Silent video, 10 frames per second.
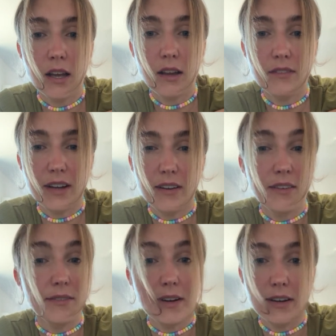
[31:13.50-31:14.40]
Very,
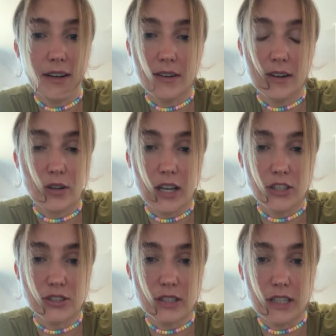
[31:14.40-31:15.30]
very
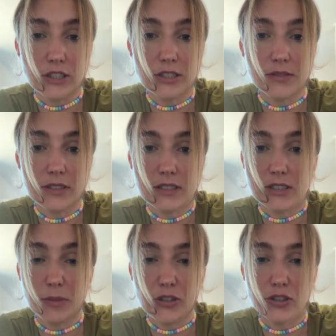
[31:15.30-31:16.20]
occasionally, just if it's a
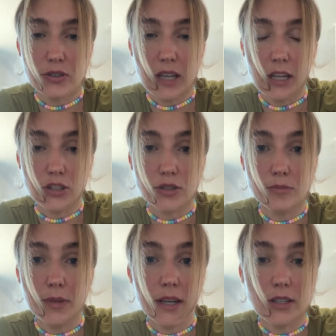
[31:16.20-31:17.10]
special occasion,
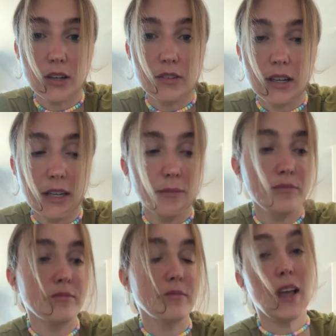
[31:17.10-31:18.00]
but not really.
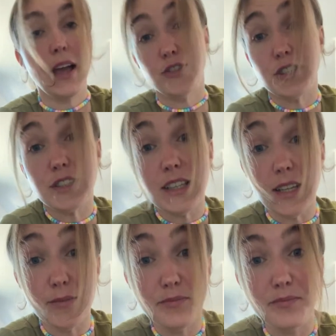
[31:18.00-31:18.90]
I drink
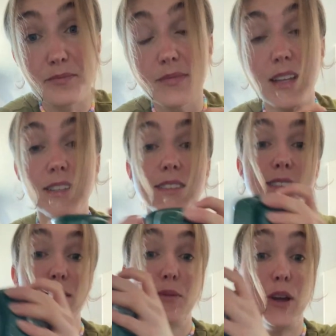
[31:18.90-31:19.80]
tea,
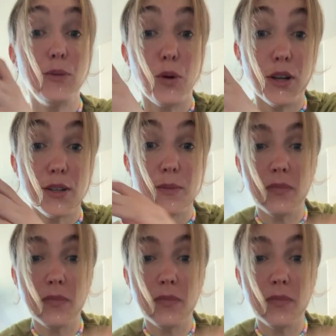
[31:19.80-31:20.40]
and water.